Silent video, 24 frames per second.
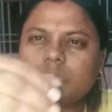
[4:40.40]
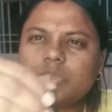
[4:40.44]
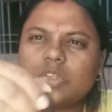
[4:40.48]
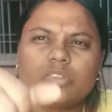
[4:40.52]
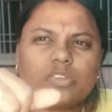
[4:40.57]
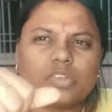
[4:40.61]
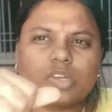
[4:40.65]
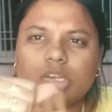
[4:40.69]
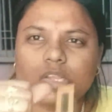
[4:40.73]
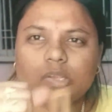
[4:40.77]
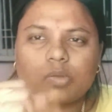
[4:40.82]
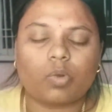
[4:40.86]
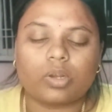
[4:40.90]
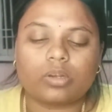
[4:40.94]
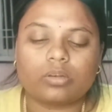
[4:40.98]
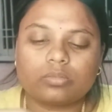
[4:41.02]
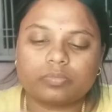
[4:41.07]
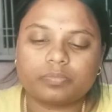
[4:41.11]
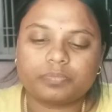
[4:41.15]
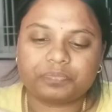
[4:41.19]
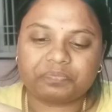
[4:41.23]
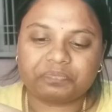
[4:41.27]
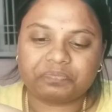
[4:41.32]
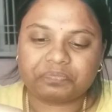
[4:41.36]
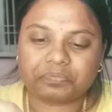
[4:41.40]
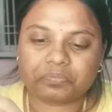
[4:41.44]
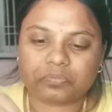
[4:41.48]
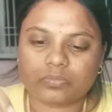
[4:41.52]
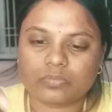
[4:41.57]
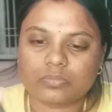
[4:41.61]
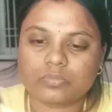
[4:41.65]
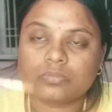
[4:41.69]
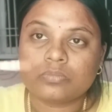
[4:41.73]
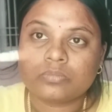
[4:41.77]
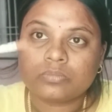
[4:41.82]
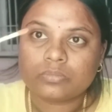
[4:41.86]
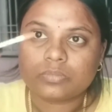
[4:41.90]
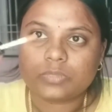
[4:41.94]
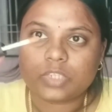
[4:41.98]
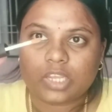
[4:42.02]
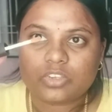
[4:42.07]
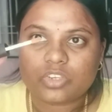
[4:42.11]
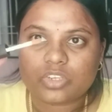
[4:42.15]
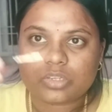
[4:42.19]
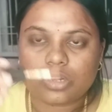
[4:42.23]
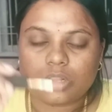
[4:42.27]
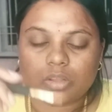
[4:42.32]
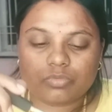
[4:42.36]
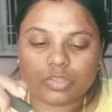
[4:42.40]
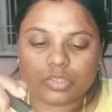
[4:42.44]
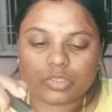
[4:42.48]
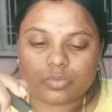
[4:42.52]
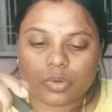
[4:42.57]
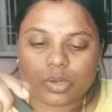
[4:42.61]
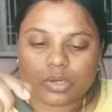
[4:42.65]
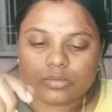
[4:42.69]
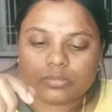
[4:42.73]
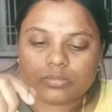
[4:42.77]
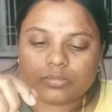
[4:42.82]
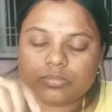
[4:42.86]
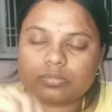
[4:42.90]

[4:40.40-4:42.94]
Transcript: Stunning one. I just love this one.